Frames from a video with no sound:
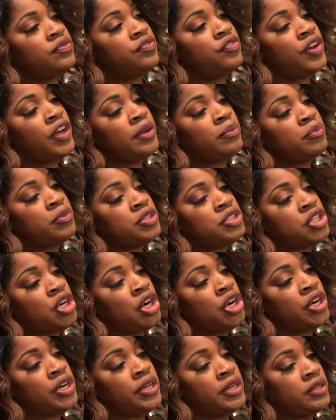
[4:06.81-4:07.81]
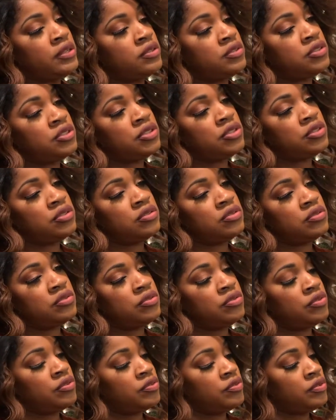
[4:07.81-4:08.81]
flame retardant
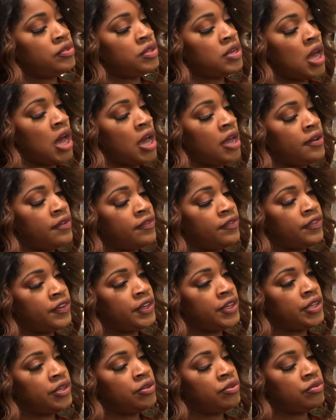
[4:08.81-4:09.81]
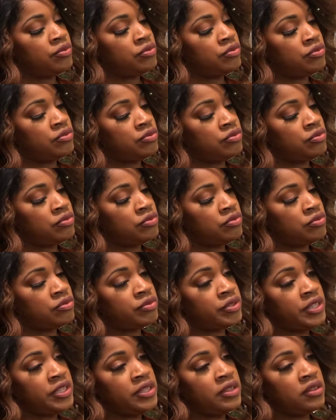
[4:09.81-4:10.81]
9-foot
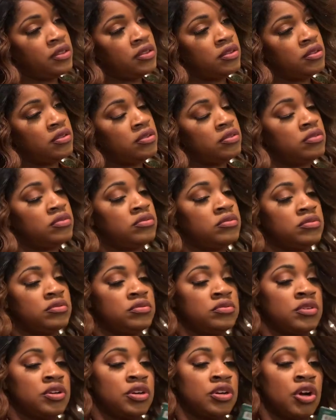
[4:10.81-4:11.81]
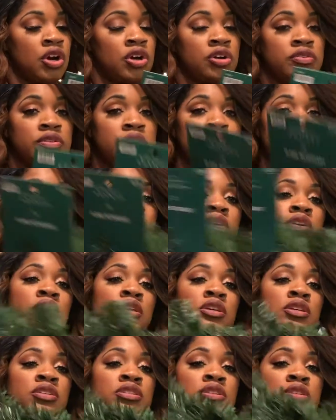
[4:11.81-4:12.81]
wreath or garland,
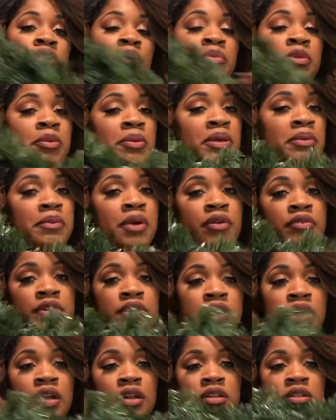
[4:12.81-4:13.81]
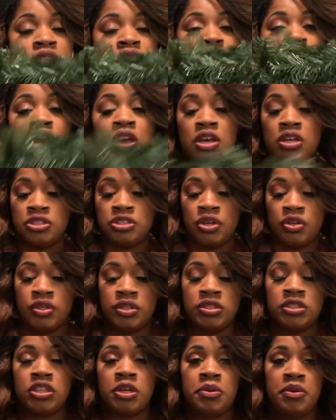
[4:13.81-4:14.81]
and I'm gonna make my wreath out of these. So
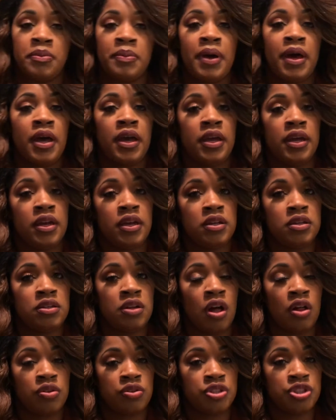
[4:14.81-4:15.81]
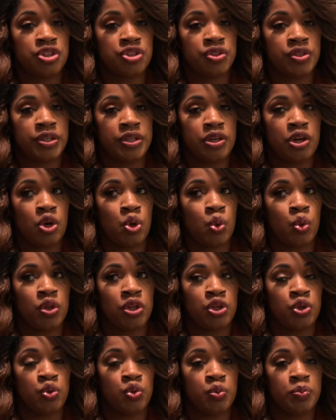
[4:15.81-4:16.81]
this is gonna be my Dollar Tree
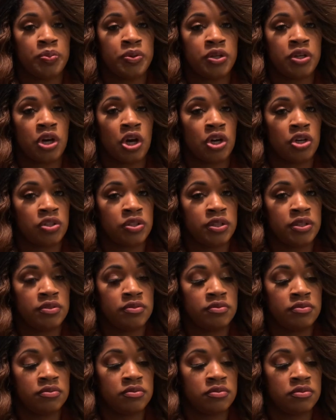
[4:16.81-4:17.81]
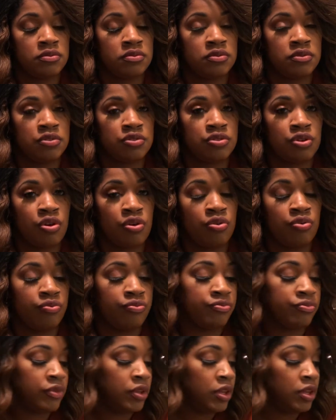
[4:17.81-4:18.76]
hula hoop garland. So